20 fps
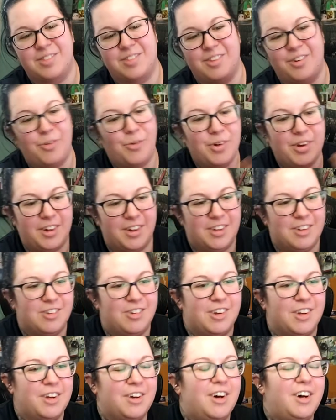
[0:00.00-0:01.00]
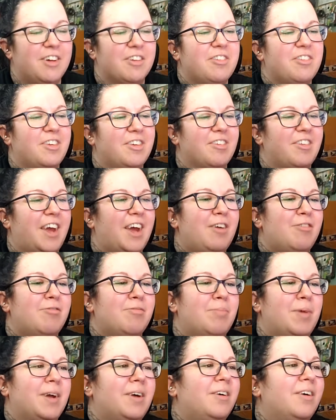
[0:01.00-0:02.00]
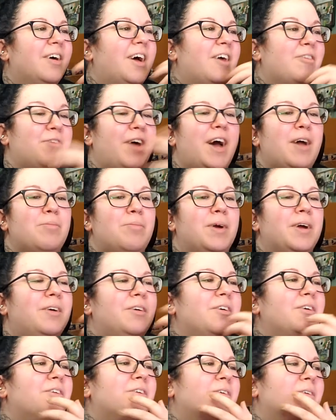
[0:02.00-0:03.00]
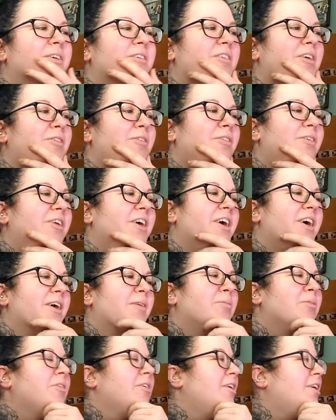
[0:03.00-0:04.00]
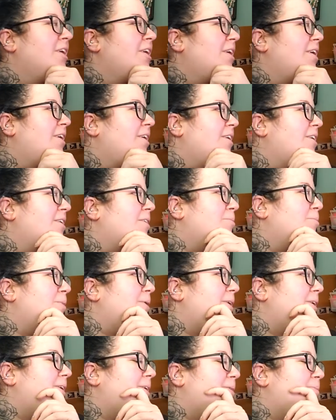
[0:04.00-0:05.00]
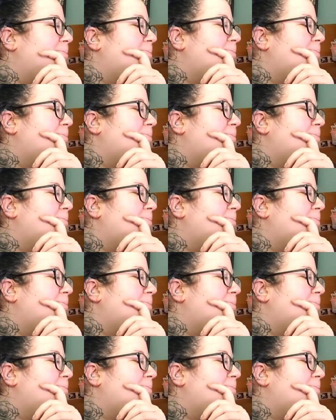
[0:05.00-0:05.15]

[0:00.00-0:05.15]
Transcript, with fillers: the oil and shit costs, because I've had my uncle do it several times. But